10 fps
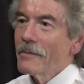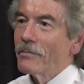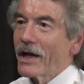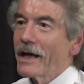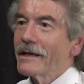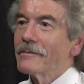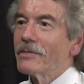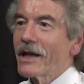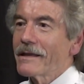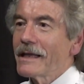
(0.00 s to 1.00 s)
but
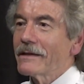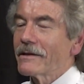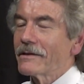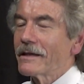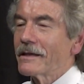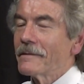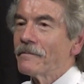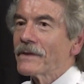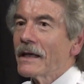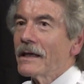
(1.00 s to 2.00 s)
I think that
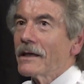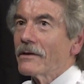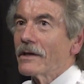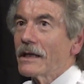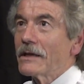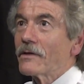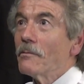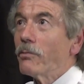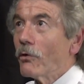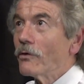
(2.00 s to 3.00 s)
it's
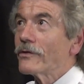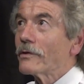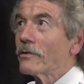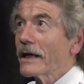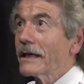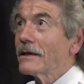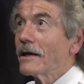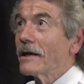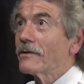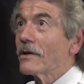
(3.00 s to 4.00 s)
important to
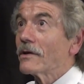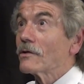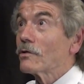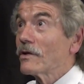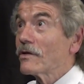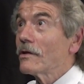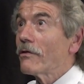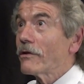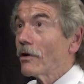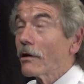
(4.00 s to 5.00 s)
recognize that Christian
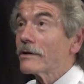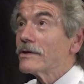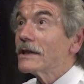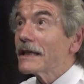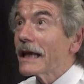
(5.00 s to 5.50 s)
theology,